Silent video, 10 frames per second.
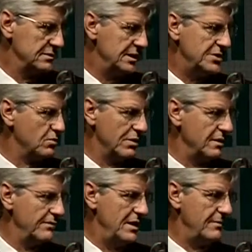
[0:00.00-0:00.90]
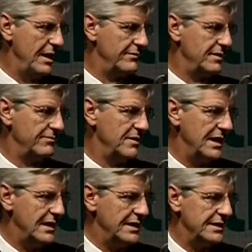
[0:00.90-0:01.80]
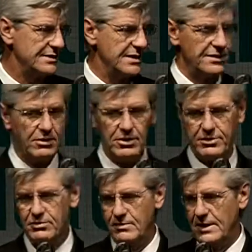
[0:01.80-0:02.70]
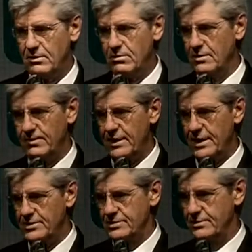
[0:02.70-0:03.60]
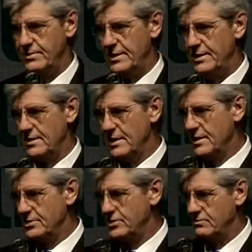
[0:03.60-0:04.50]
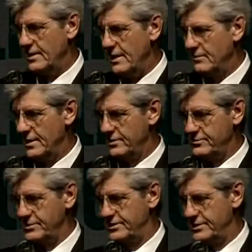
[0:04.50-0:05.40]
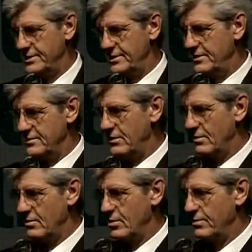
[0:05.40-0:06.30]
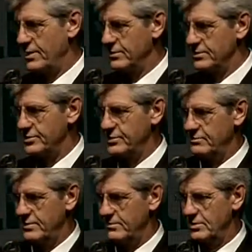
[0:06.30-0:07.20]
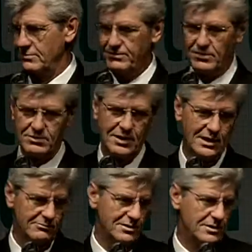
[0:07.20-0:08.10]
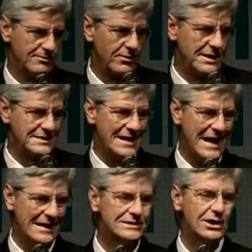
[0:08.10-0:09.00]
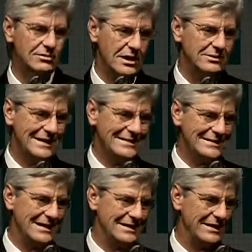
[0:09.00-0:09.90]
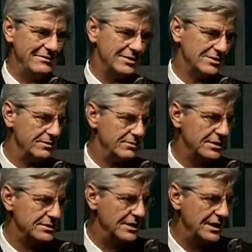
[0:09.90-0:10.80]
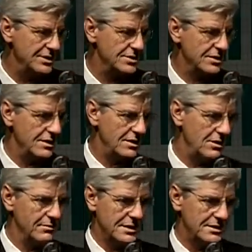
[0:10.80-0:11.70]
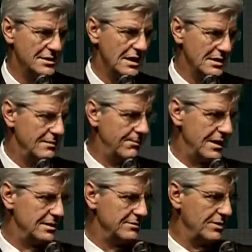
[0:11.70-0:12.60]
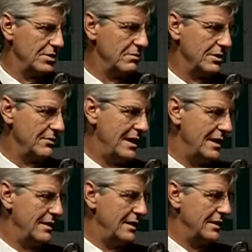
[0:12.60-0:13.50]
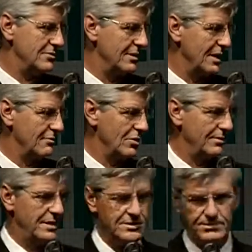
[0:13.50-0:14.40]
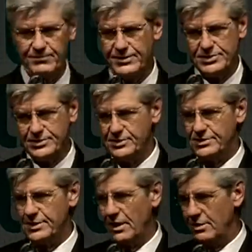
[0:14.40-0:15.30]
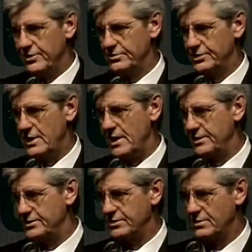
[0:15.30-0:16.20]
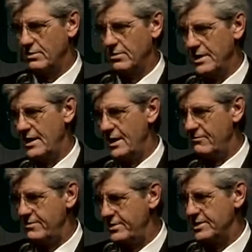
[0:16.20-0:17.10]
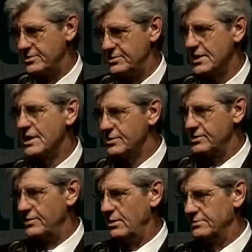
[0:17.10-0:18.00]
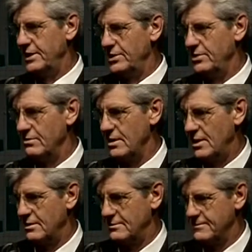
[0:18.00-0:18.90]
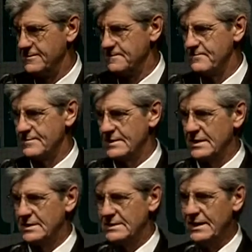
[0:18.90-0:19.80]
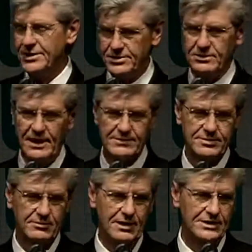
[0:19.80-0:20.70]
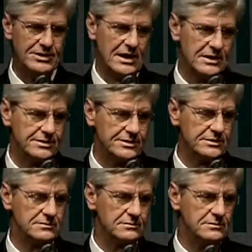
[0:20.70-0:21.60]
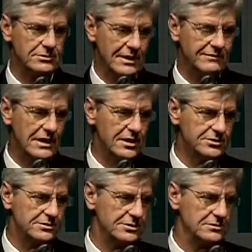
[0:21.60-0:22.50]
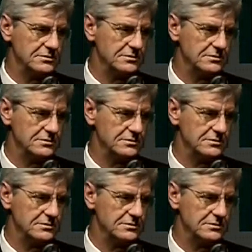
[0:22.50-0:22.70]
Each one of them have different ideas. They argue about where plants should be, and should we have electricity in automobiles, or should we move forward with compressed gas? Oh no, they say, leave this combustion engine alone, because the price of oil will go down and our drilling won't be as proficient. You see, all those challenges go on in every business, so don't think you're alone. Now, you do have some great challenges. you have doctors.